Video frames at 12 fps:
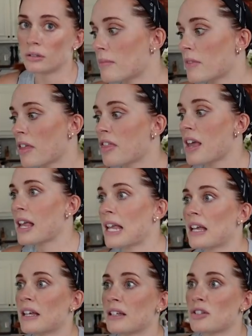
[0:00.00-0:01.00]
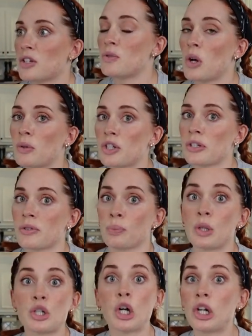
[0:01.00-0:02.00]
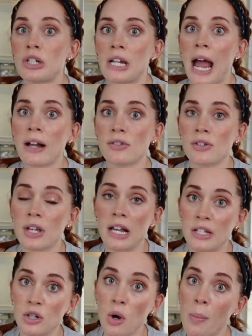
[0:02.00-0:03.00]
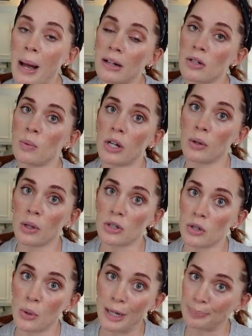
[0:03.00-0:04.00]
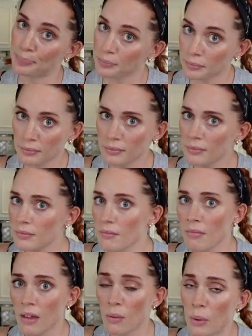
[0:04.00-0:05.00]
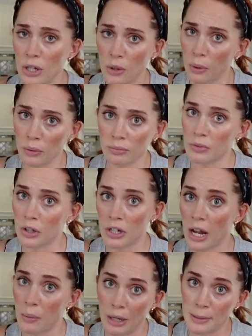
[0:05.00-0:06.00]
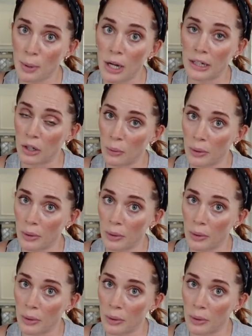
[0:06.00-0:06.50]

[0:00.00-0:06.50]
The thing is, you don't just return to exercise and go back to what you were doing when you were 38 weeks pregnant or